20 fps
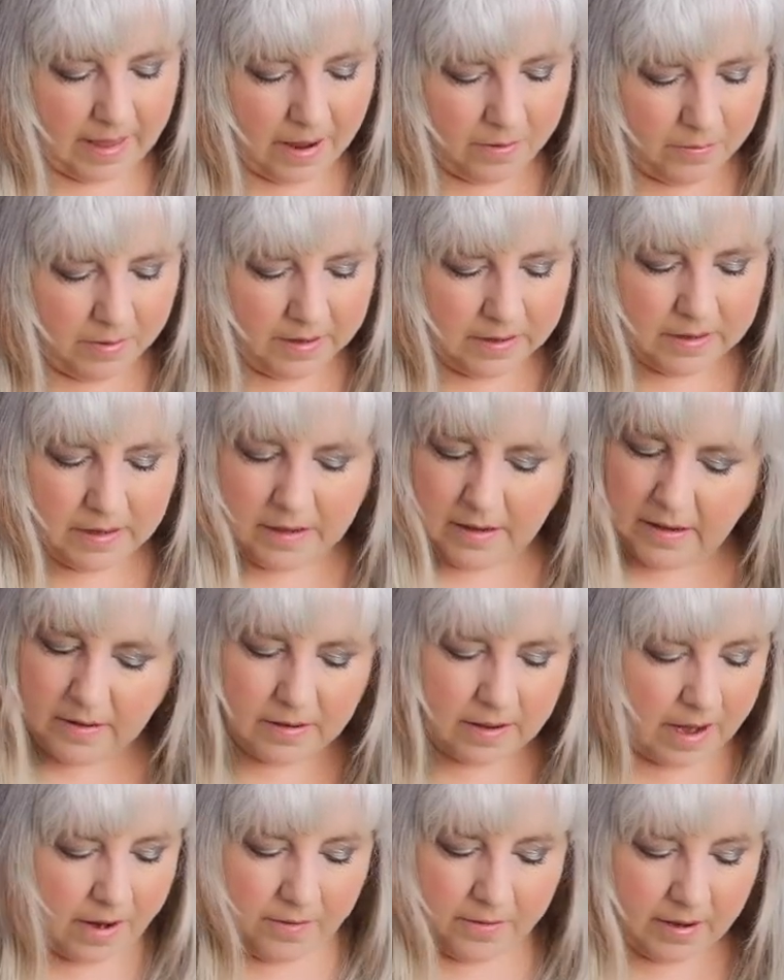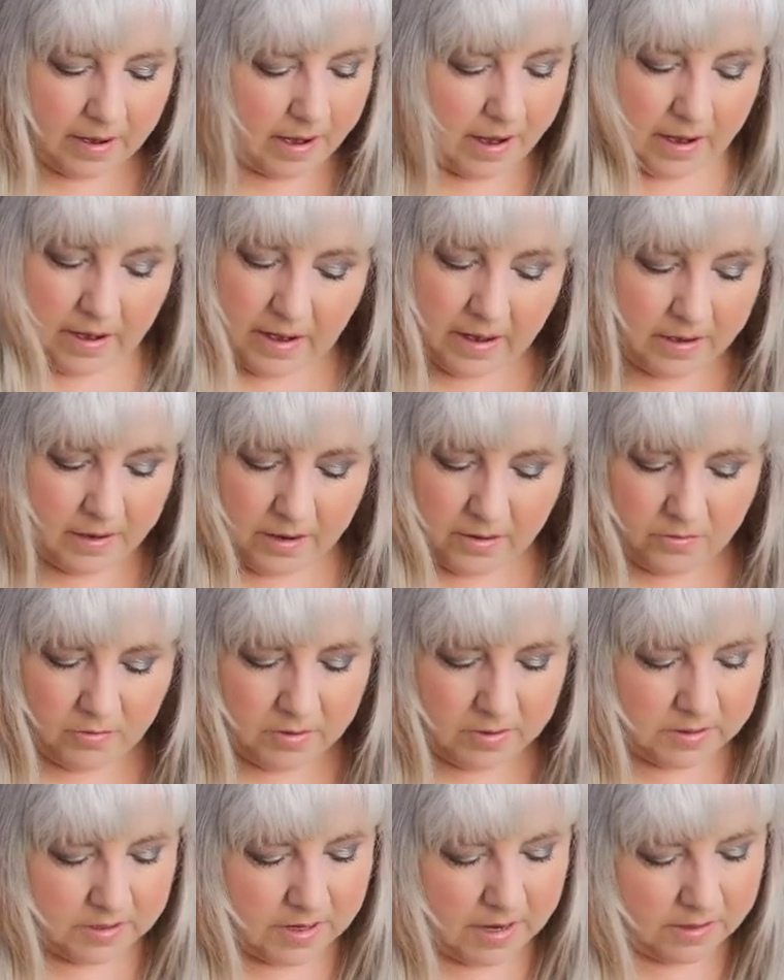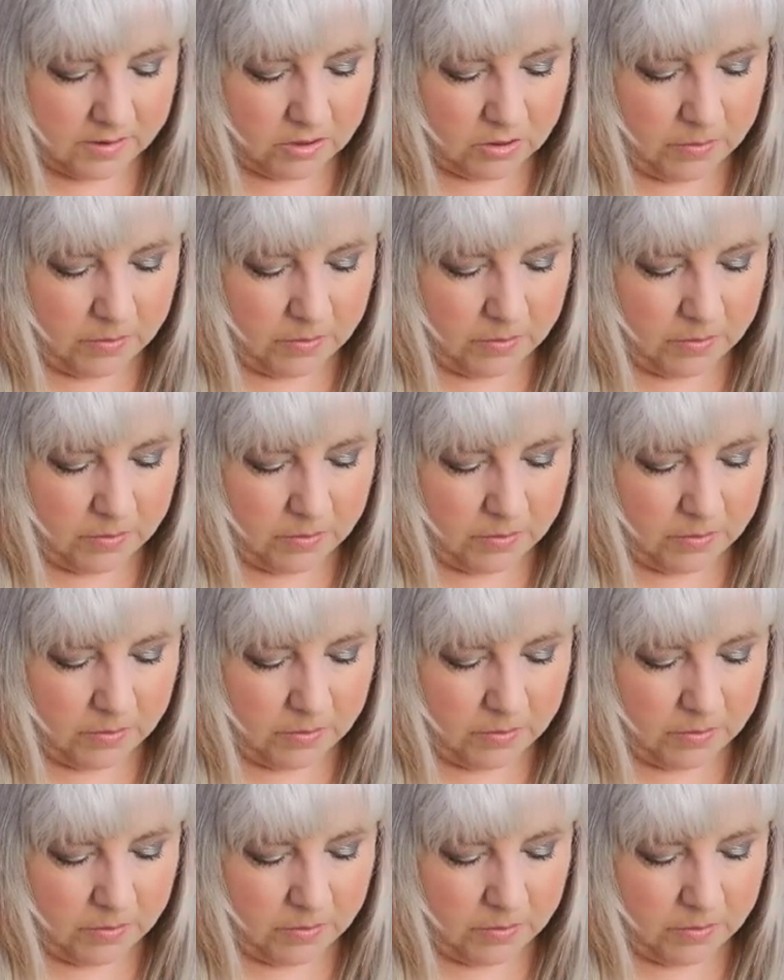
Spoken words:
That one, 800 is not